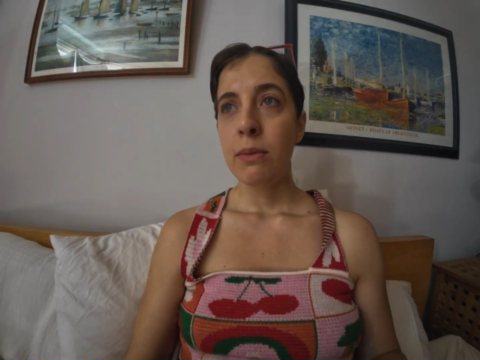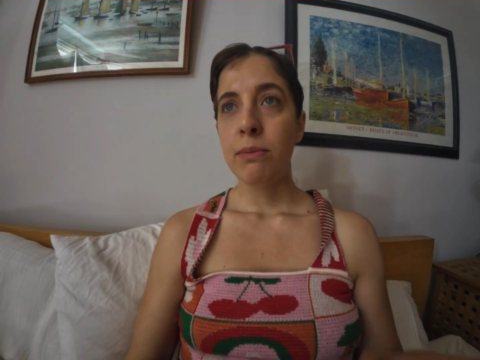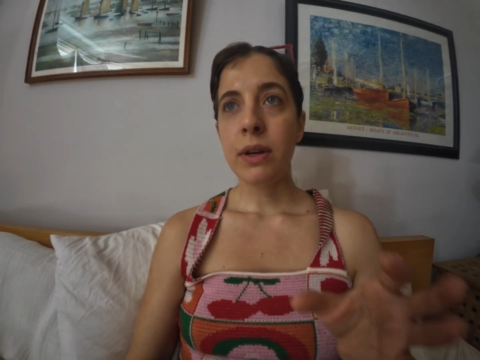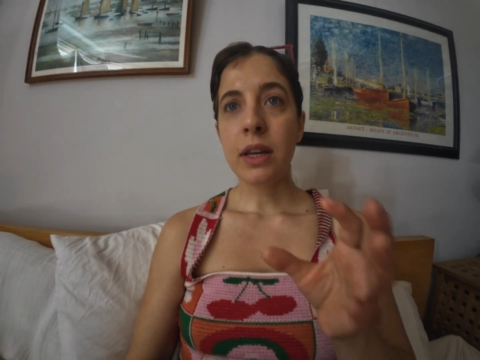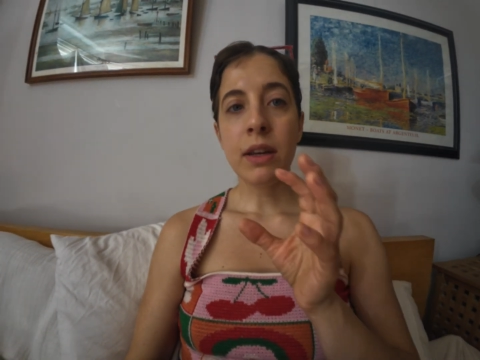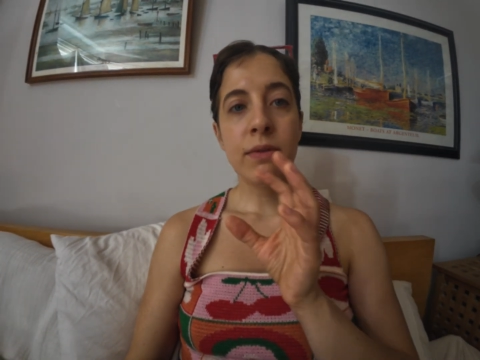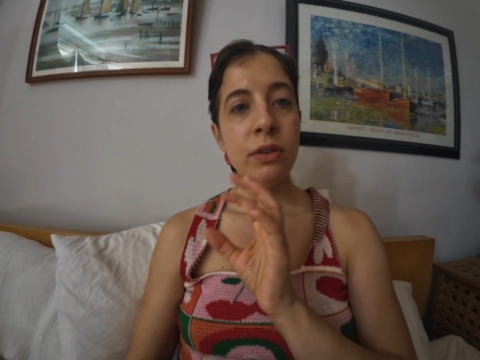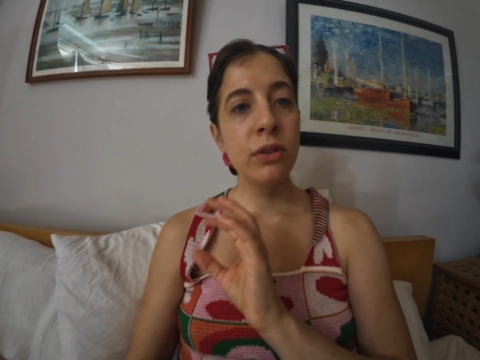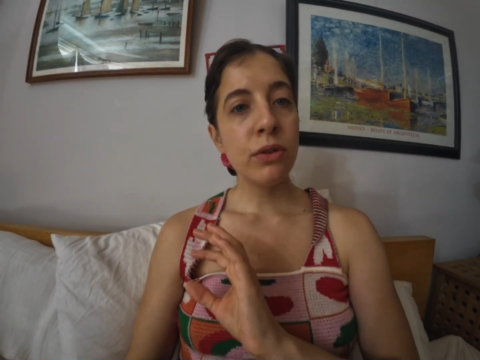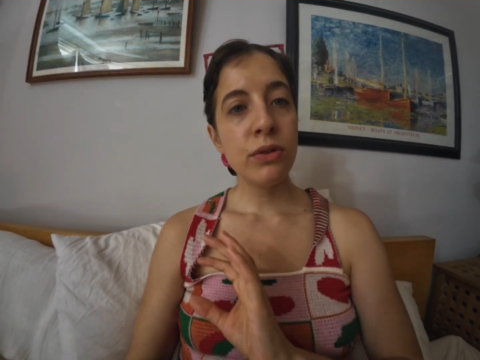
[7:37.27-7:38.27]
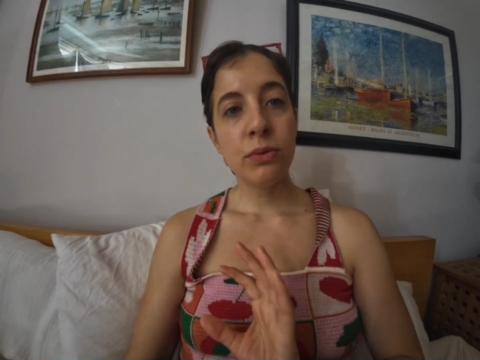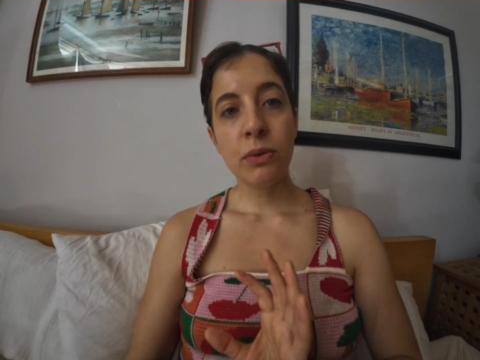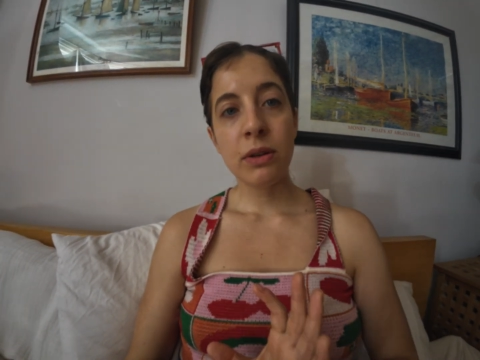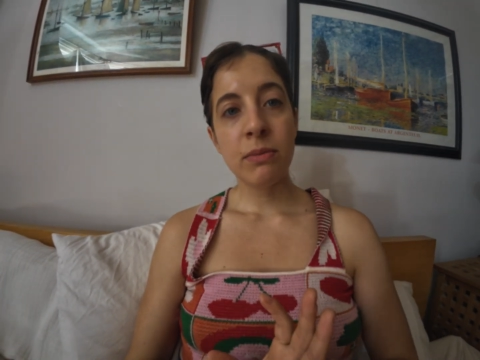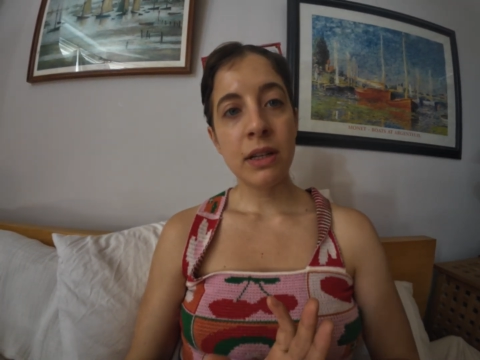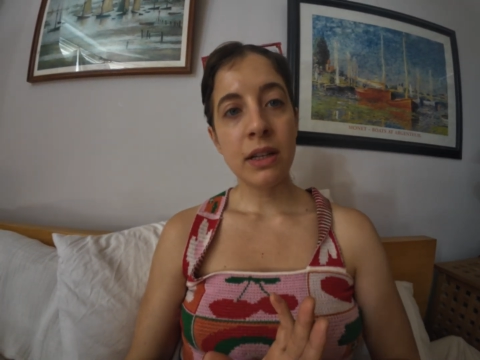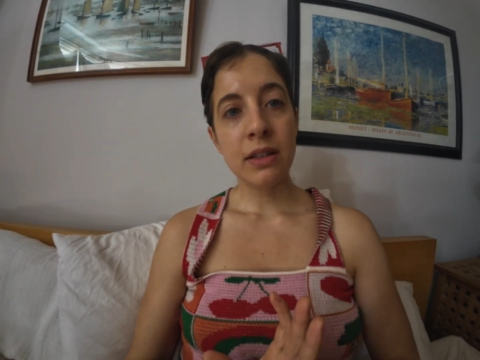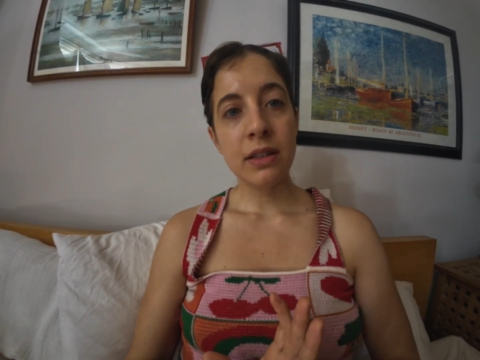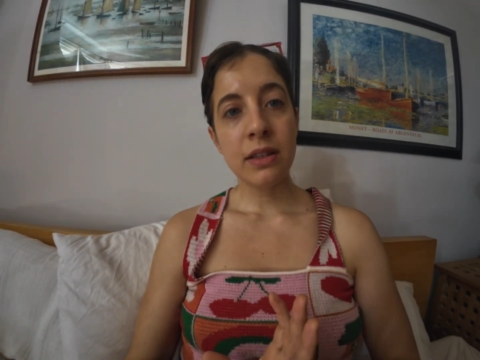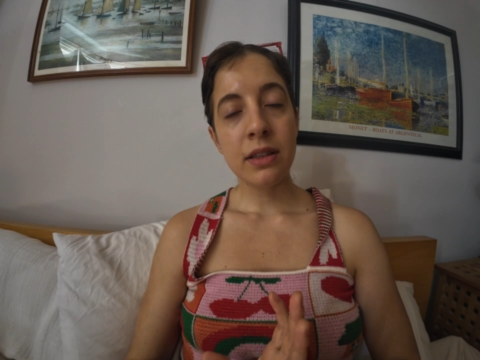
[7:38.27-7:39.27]
But even those 20
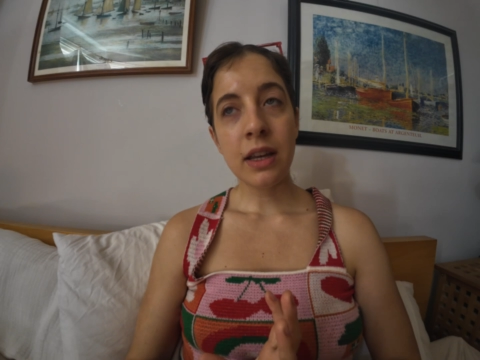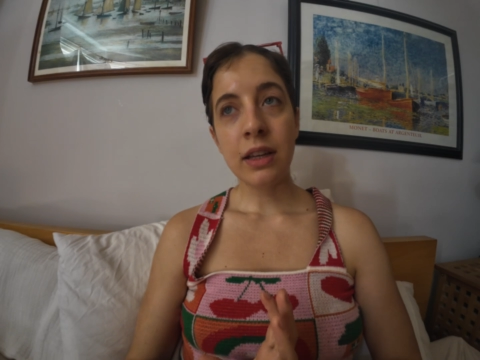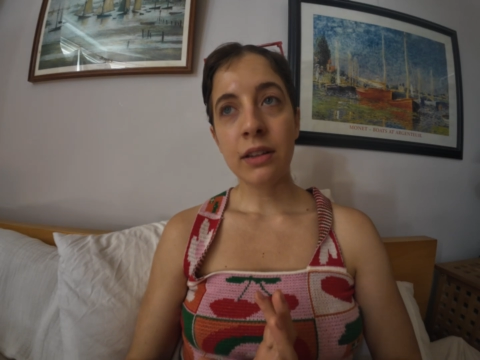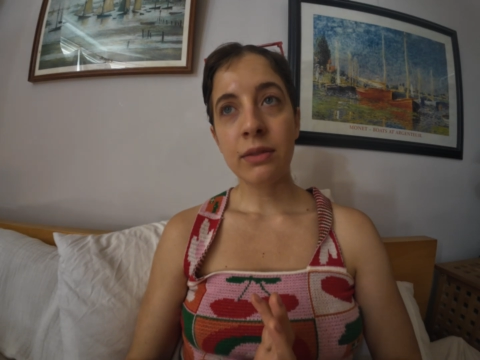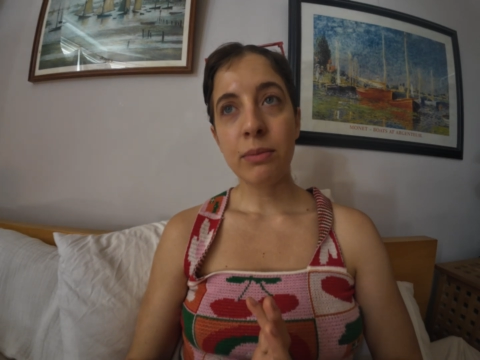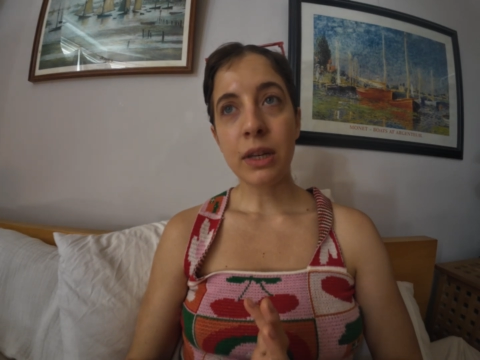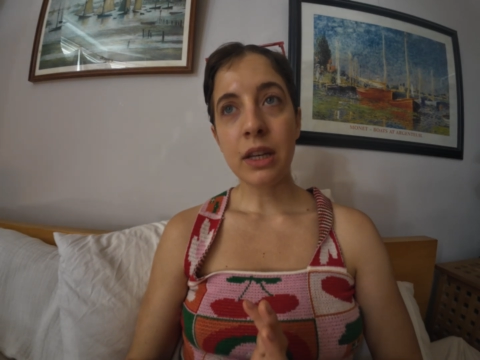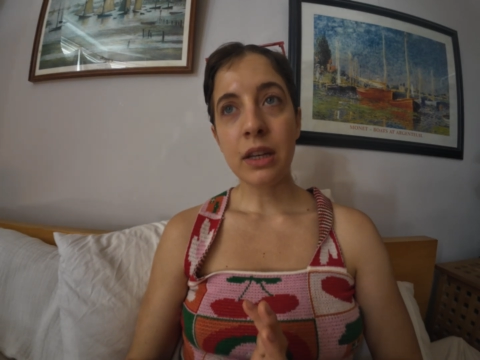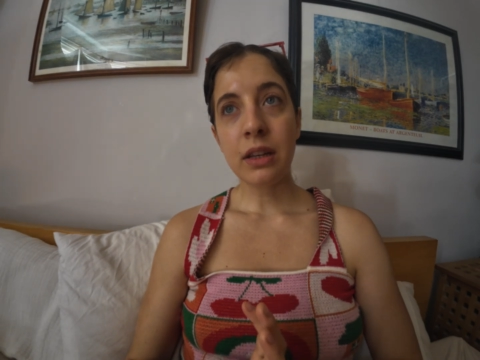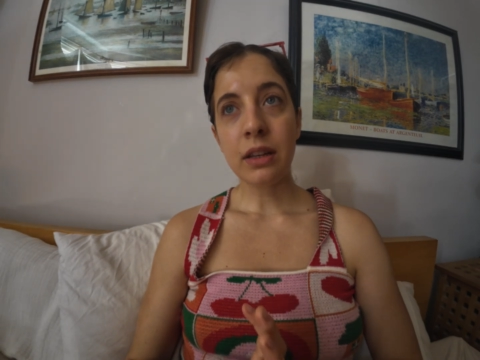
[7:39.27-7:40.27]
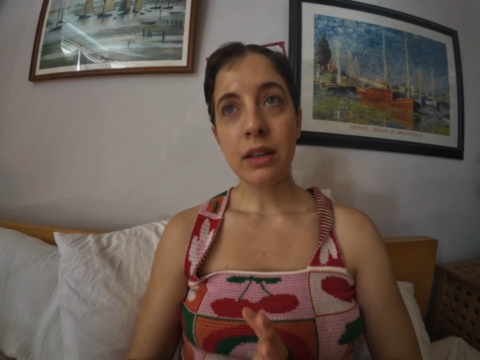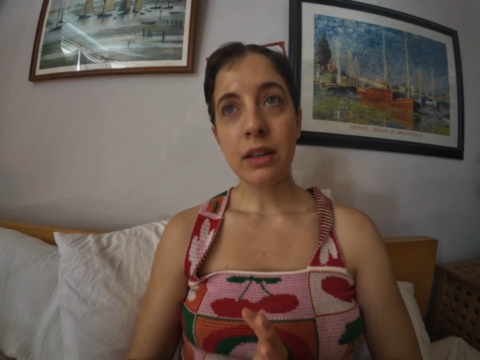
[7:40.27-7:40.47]
minutes, they can be